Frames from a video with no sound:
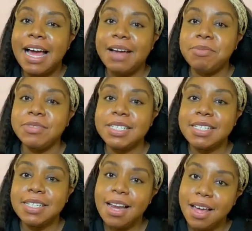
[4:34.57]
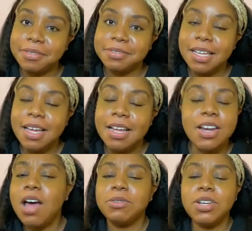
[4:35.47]
I moved it to the left.
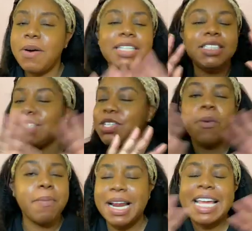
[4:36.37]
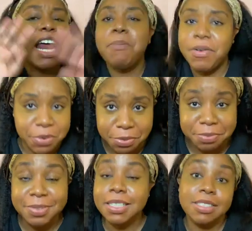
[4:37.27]
"No, you know what? Just don't worry about it. Get out of my room."
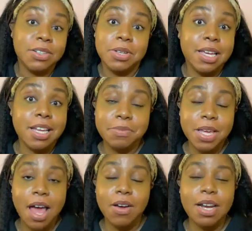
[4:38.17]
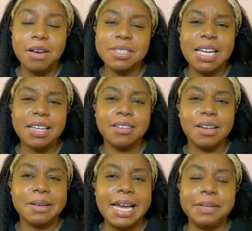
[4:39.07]
So he kicked me out. And I was like, "You know
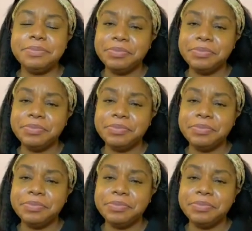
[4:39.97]
what?